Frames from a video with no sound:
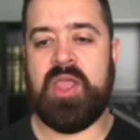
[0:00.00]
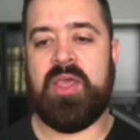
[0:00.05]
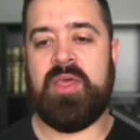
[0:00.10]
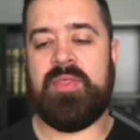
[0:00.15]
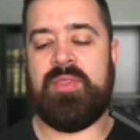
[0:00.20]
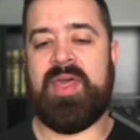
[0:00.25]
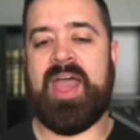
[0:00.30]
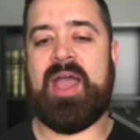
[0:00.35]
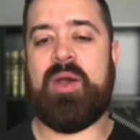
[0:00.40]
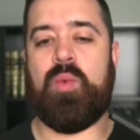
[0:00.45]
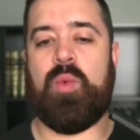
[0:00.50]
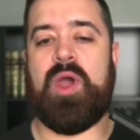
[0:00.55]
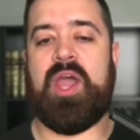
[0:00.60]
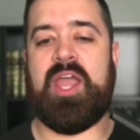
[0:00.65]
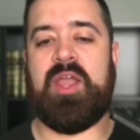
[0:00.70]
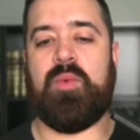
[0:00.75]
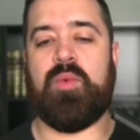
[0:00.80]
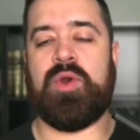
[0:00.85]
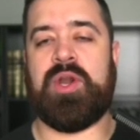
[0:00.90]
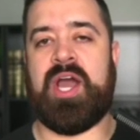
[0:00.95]
that
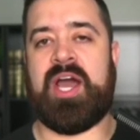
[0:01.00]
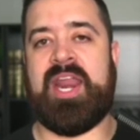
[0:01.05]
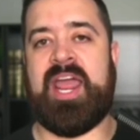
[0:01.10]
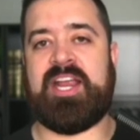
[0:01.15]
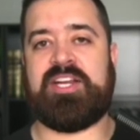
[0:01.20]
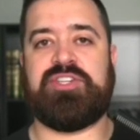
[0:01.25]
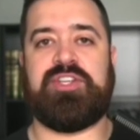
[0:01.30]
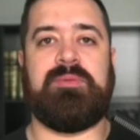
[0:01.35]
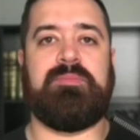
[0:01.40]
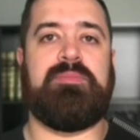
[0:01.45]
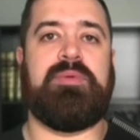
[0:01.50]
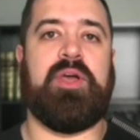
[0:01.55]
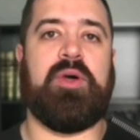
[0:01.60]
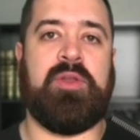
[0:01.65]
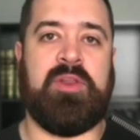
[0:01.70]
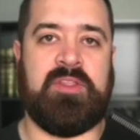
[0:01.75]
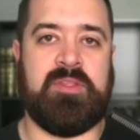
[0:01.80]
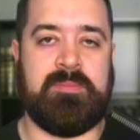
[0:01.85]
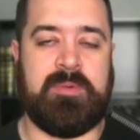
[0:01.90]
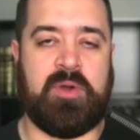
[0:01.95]
way we're not actually
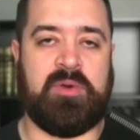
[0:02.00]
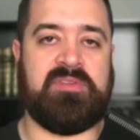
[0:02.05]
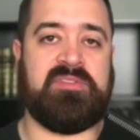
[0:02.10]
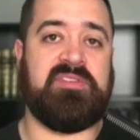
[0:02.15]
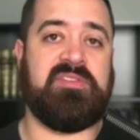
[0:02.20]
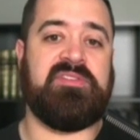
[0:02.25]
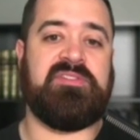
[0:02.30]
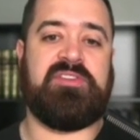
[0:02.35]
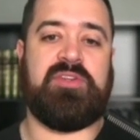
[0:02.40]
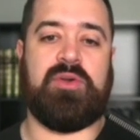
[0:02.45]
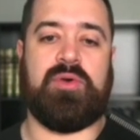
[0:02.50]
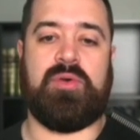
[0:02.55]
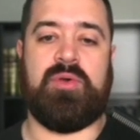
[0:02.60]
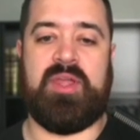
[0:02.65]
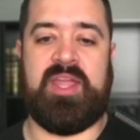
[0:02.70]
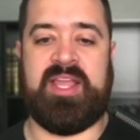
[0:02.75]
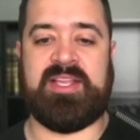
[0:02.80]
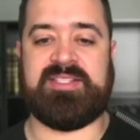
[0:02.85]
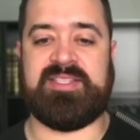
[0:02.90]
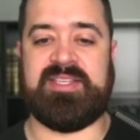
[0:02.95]
building the bonuses until it's